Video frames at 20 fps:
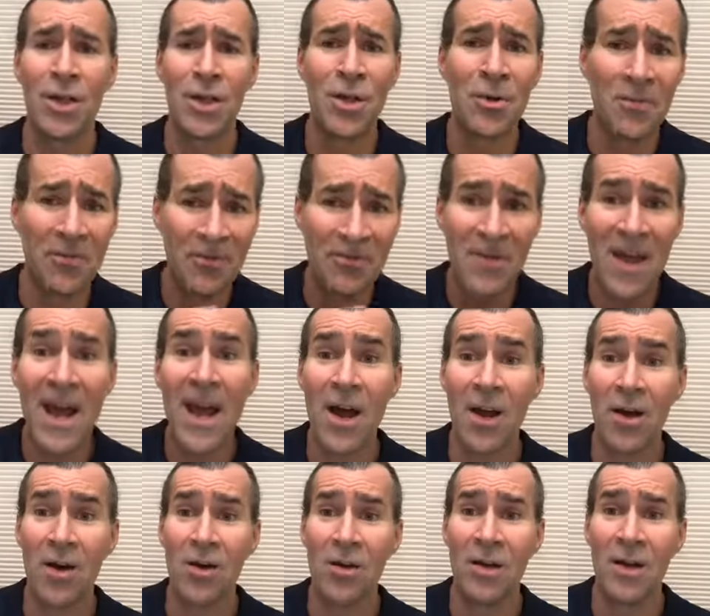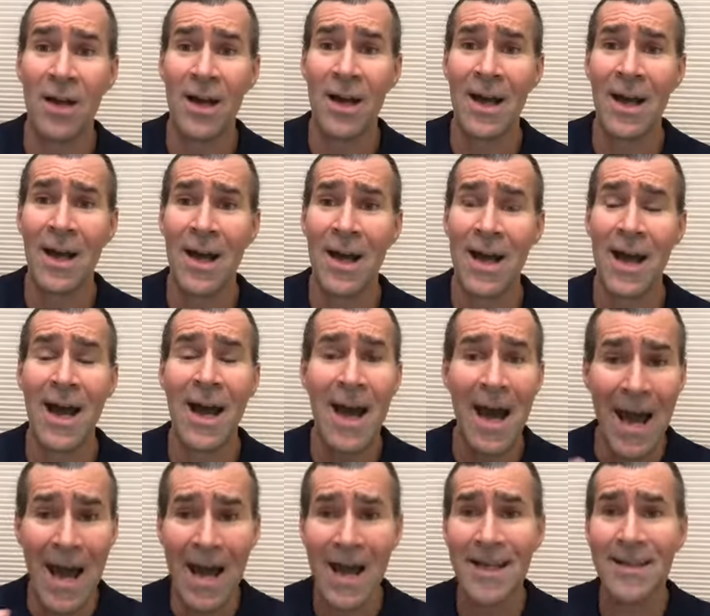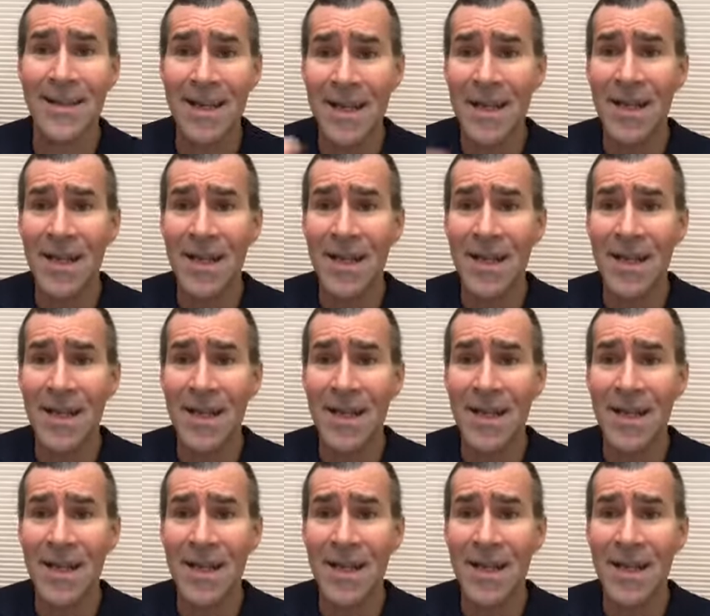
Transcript: to fail as